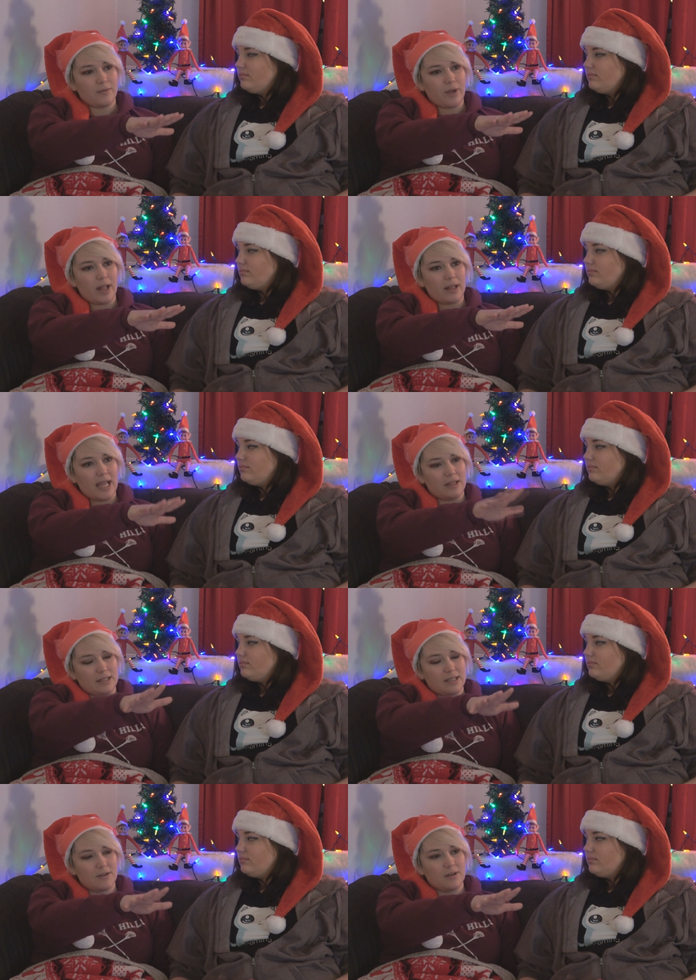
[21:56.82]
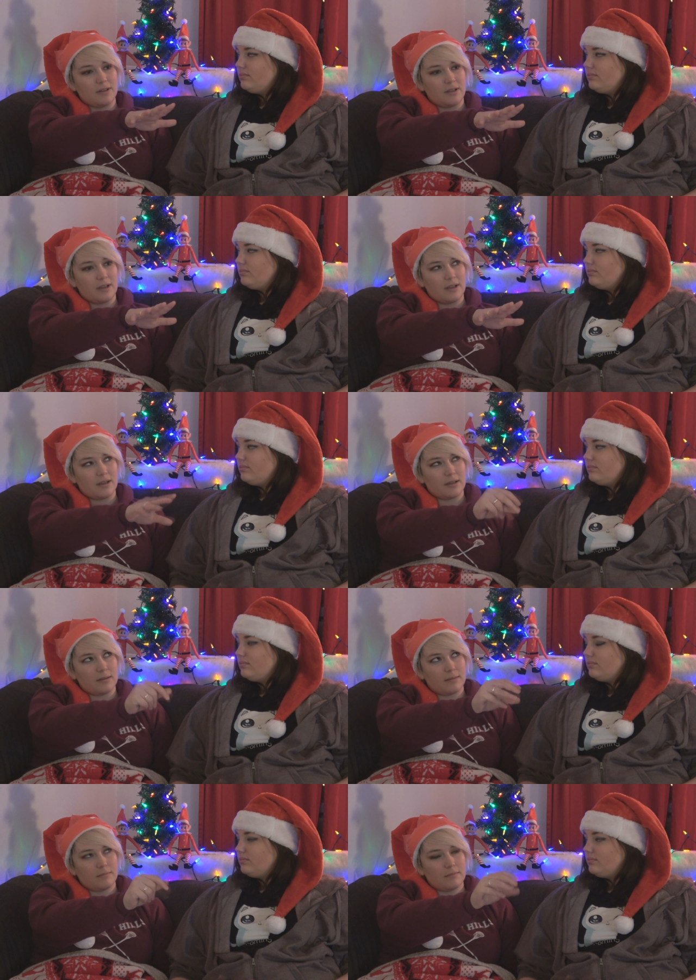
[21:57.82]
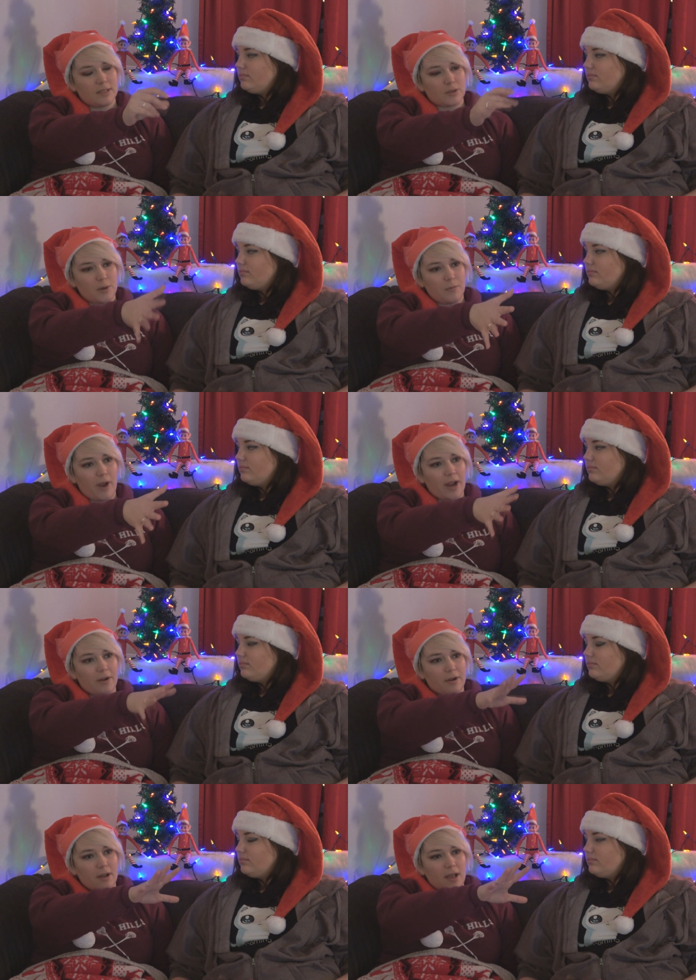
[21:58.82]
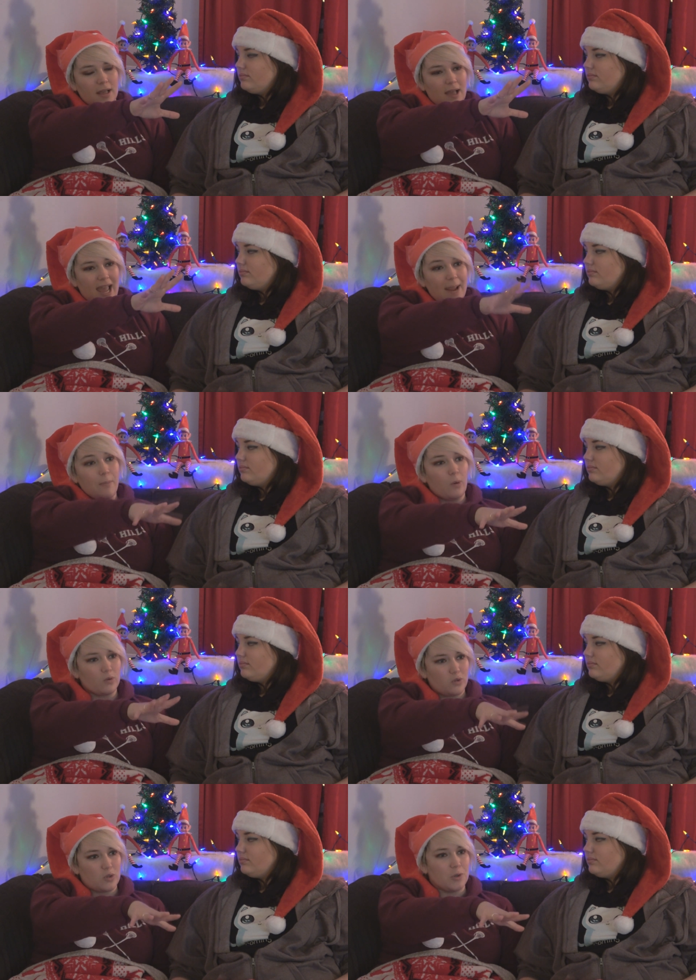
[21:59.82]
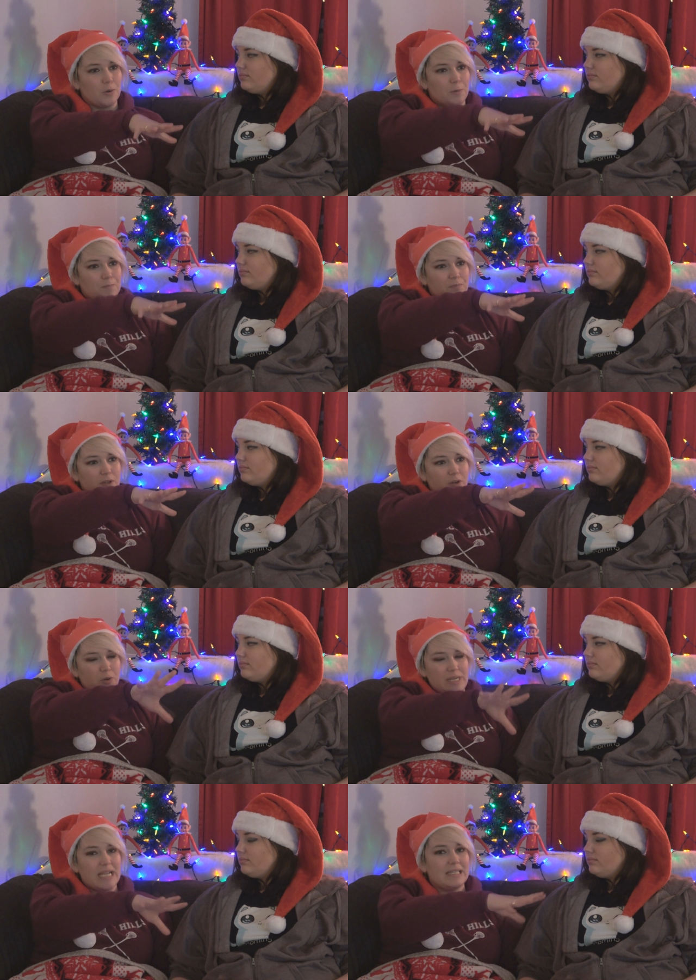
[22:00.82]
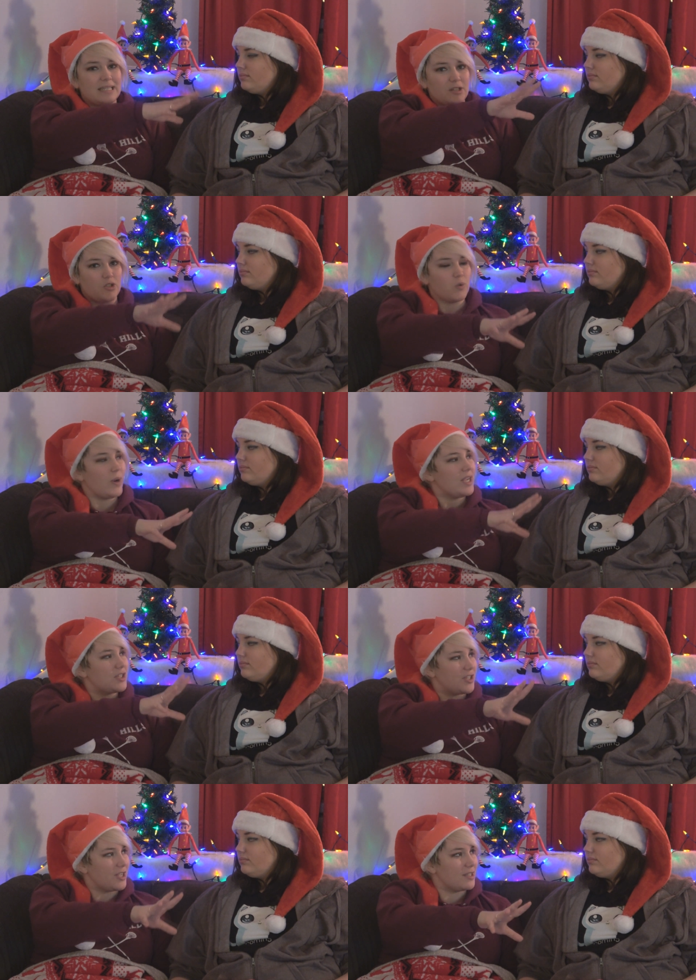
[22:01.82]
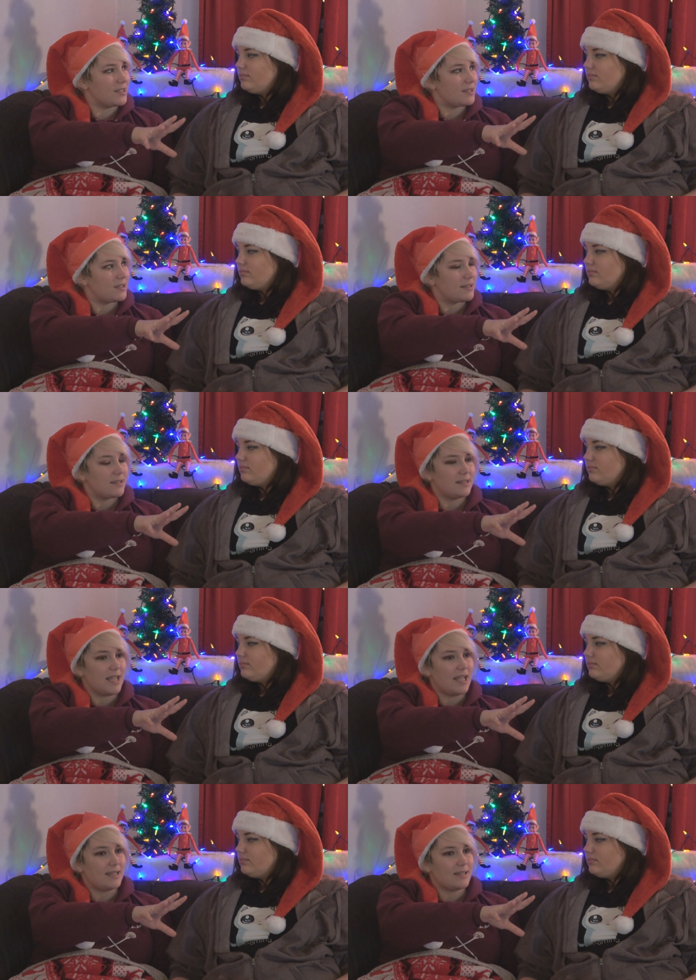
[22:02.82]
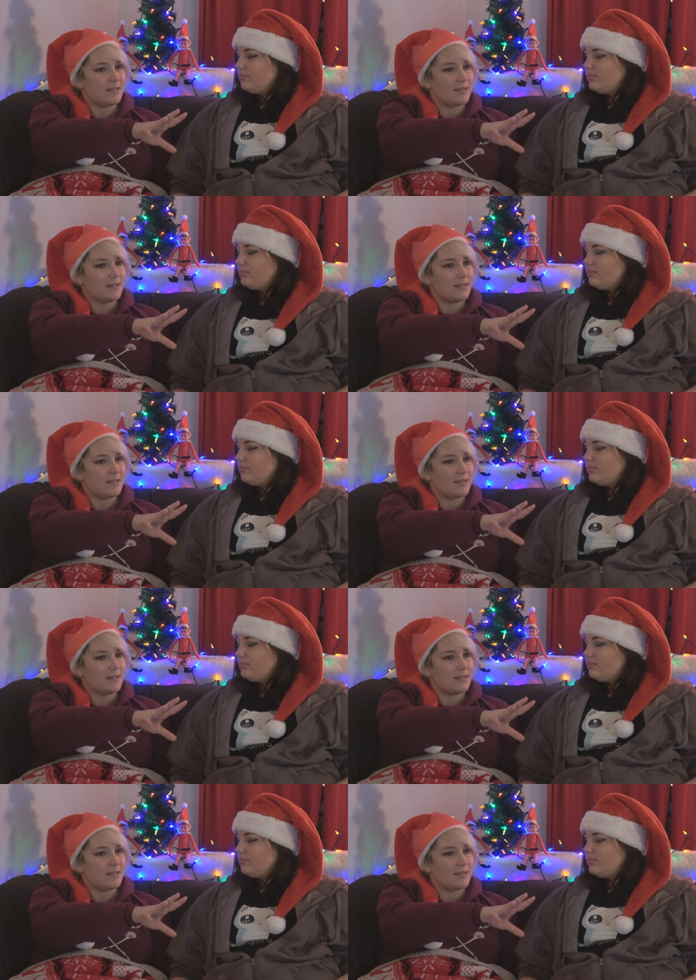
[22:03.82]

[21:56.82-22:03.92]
Speaker 1: it well, and the center, the scriptwriter able to create situations that